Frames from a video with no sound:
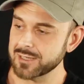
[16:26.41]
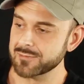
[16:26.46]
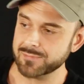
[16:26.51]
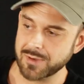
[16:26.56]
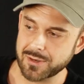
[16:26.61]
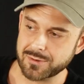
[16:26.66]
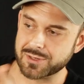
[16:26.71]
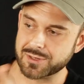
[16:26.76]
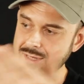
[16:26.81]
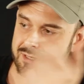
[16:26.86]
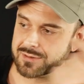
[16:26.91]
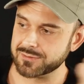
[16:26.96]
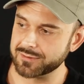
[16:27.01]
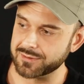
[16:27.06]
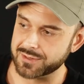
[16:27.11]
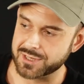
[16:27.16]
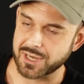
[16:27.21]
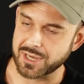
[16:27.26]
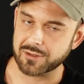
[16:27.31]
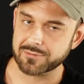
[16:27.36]
Most
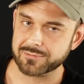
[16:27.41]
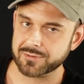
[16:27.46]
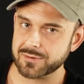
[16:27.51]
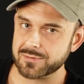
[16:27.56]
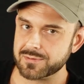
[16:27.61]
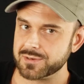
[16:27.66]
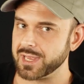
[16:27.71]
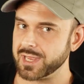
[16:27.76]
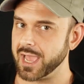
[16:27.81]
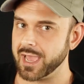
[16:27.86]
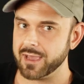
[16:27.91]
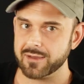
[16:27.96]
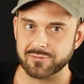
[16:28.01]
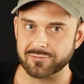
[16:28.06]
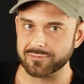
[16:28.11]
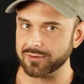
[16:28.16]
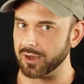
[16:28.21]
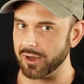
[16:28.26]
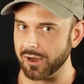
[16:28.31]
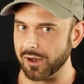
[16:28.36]
cell phones have